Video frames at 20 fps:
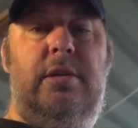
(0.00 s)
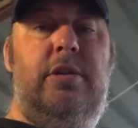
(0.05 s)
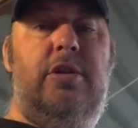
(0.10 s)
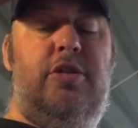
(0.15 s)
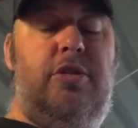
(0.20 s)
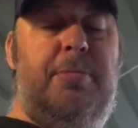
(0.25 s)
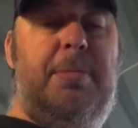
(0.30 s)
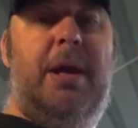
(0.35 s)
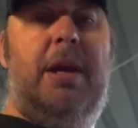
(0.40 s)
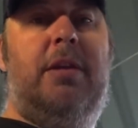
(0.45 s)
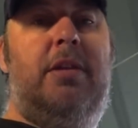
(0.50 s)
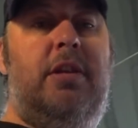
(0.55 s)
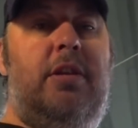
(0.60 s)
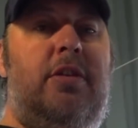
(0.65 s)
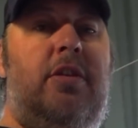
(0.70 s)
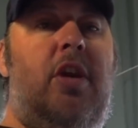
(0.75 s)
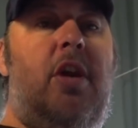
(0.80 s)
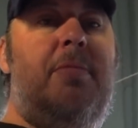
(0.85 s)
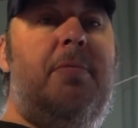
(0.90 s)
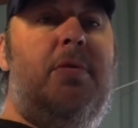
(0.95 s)
I should be able to
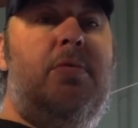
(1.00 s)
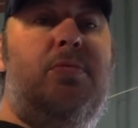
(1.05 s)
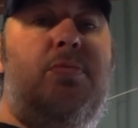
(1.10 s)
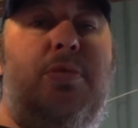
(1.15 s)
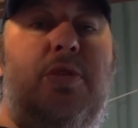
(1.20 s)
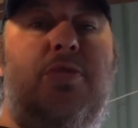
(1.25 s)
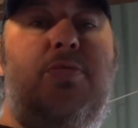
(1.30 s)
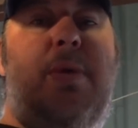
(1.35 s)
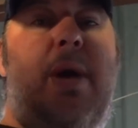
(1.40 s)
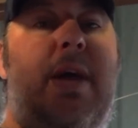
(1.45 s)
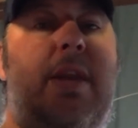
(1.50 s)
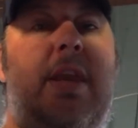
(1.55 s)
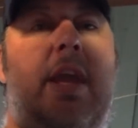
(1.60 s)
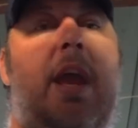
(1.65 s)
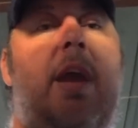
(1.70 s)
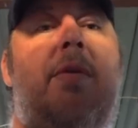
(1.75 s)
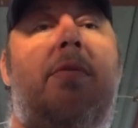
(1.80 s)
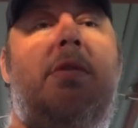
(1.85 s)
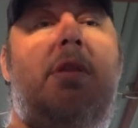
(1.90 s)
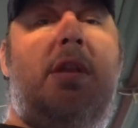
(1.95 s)
determine which way
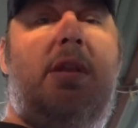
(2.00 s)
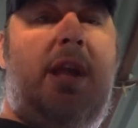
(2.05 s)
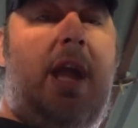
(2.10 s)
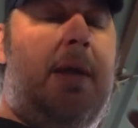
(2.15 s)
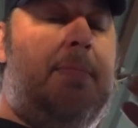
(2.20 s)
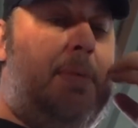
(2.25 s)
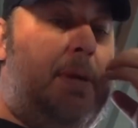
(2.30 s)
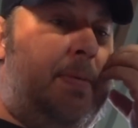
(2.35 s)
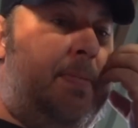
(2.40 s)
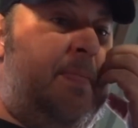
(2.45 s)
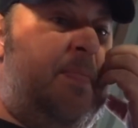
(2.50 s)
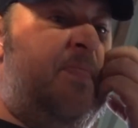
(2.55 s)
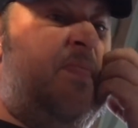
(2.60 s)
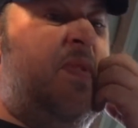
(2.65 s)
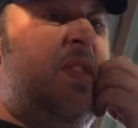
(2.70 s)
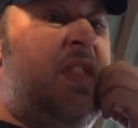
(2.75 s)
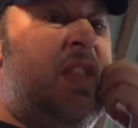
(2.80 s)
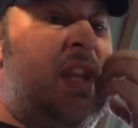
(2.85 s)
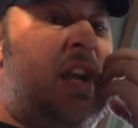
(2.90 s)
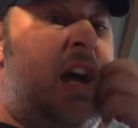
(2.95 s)
the air is escaping
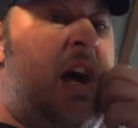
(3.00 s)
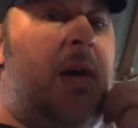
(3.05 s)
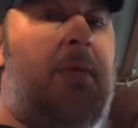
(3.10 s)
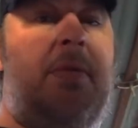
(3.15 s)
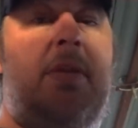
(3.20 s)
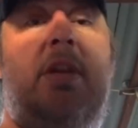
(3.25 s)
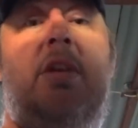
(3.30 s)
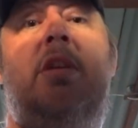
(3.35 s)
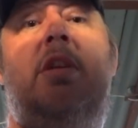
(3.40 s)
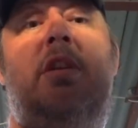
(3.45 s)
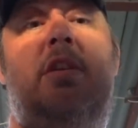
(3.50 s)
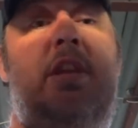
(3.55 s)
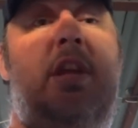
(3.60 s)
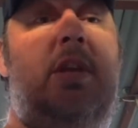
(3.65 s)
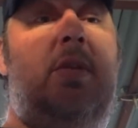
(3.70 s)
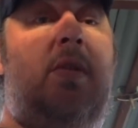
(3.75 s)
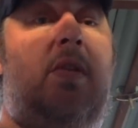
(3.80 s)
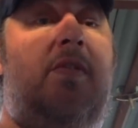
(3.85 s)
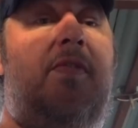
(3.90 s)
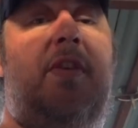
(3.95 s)
with a
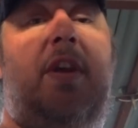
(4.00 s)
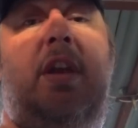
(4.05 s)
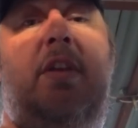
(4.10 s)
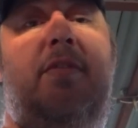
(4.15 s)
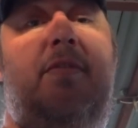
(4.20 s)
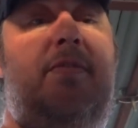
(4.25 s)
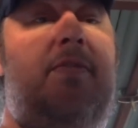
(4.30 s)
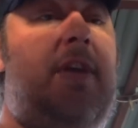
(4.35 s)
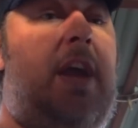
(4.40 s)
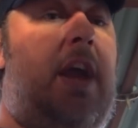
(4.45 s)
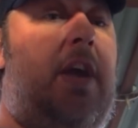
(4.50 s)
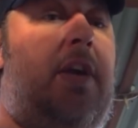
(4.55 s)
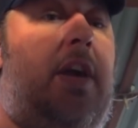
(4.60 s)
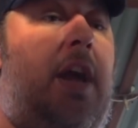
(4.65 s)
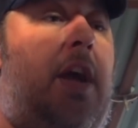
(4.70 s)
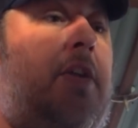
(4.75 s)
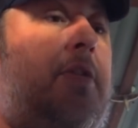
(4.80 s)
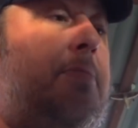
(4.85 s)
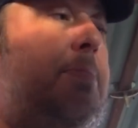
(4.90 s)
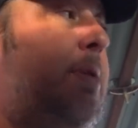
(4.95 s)
continuous feed of air at
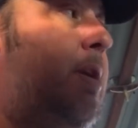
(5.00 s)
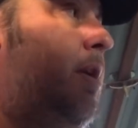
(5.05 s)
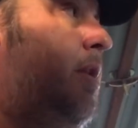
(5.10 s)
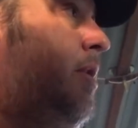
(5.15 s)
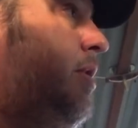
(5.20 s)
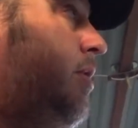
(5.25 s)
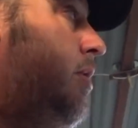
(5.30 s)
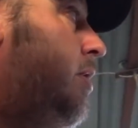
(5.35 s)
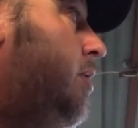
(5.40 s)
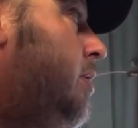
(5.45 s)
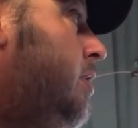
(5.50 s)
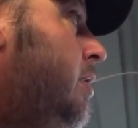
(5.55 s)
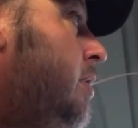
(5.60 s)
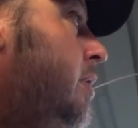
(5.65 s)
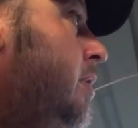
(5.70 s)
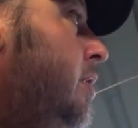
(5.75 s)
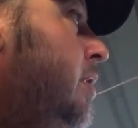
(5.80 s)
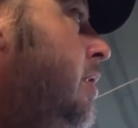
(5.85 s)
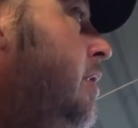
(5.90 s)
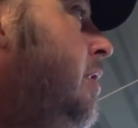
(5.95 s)
100 psi.
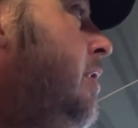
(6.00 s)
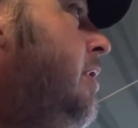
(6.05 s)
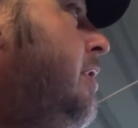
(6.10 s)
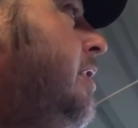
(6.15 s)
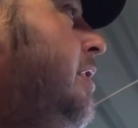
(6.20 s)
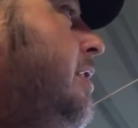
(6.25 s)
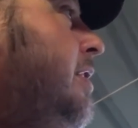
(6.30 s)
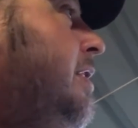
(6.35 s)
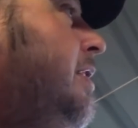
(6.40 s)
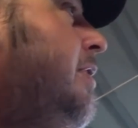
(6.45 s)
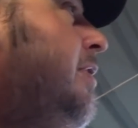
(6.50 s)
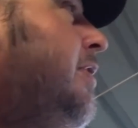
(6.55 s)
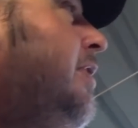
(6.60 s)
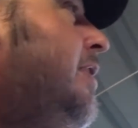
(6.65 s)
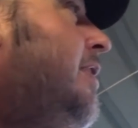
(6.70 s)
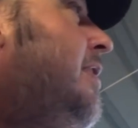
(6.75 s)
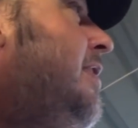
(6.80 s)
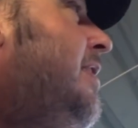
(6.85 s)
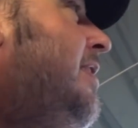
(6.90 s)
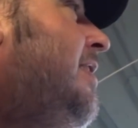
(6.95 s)
You
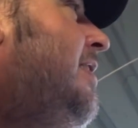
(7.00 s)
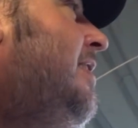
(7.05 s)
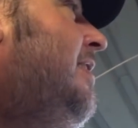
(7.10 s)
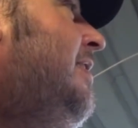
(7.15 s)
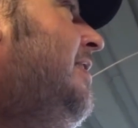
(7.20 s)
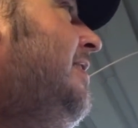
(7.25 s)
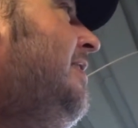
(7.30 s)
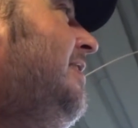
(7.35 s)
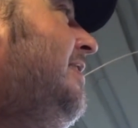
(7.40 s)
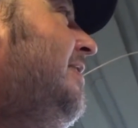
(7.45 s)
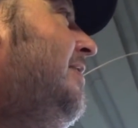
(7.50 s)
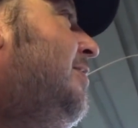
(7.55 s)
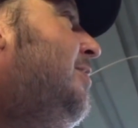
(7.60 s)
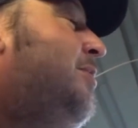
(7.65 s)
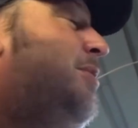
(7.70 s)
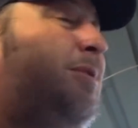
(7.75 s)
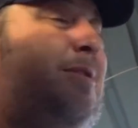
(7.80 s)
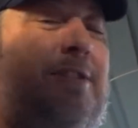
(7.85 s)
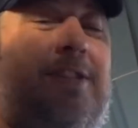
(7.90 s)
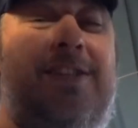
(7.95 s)
right?
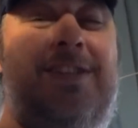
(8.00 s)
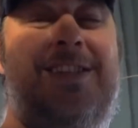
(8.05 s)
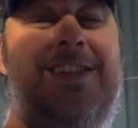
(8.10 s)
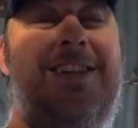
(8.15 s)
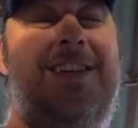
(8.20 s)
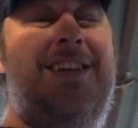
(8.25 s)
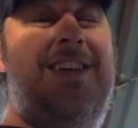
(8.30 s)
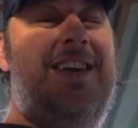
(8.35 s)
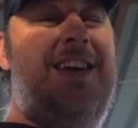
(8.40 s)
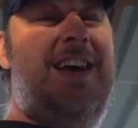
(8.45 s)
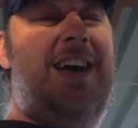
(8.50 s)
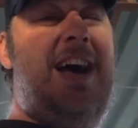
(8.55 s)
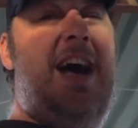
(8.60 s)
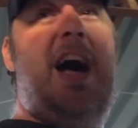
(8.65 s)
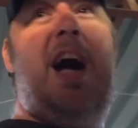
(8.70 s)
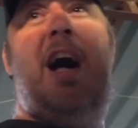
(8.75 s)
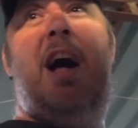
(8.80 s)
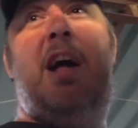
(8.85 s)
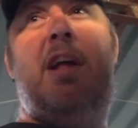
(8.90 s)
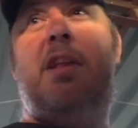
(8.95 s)
All good.
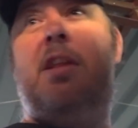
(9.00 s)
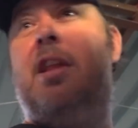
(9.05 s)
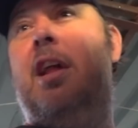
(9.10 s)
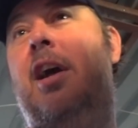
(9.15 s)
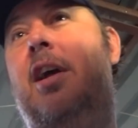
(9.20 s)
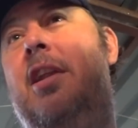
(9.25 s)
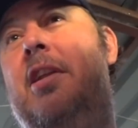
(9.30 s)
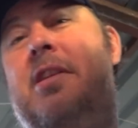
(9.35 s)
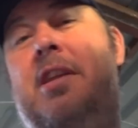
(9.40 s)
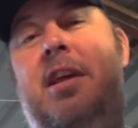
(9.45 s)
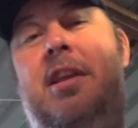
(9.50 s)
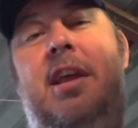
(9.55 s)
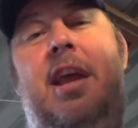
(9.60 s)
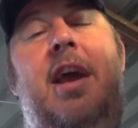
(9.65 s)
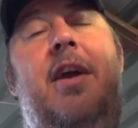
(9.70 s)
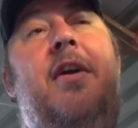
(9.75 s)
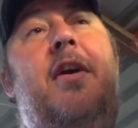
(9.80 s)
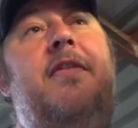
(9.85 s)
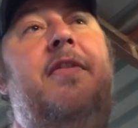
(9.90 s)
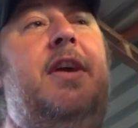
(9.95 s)
So let's get the
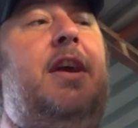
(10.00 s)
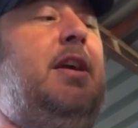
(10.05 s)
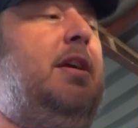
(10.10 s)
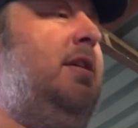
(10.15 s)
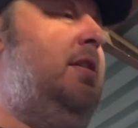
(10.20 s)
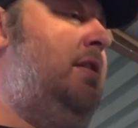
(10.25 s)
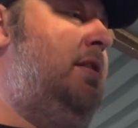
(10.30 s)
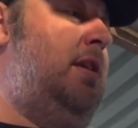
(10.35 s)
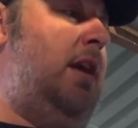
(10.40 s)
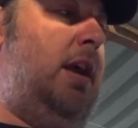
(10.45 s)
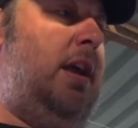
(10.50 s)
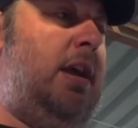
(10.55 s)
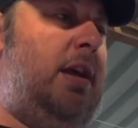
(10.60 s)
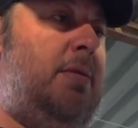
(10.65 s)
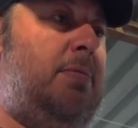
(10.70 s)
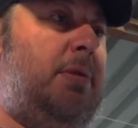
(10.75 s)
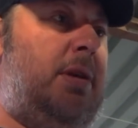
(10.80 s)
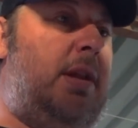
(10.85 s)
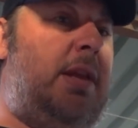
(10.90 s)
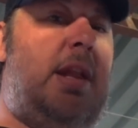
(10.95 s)
air over here
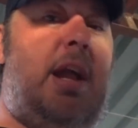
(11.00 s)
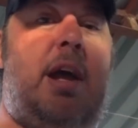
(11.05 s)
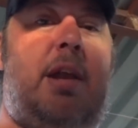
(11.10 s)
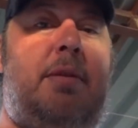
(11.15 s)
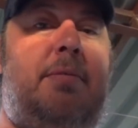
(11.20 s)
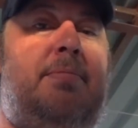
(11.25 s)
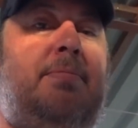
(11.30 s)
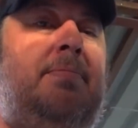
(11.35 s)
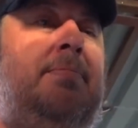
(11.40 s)
and we'll get started.